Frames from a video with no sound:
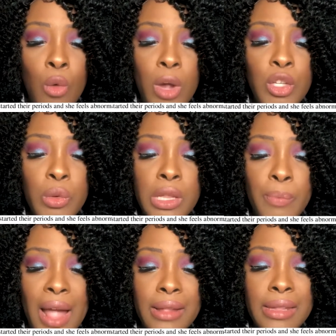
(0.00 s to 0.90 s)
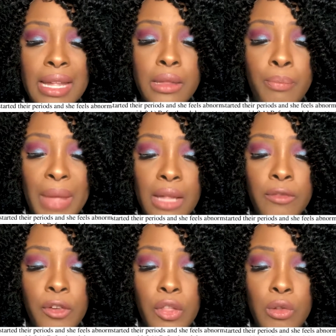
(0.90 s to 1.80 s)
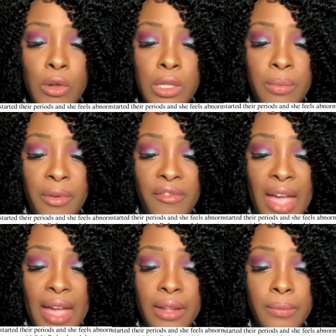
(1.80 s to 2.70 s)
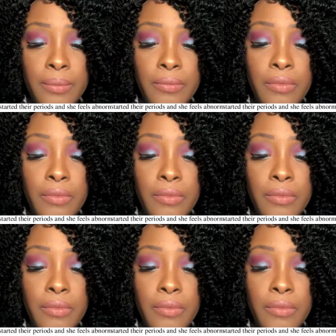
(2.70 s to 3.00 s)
Which response is best for the nurse to provide?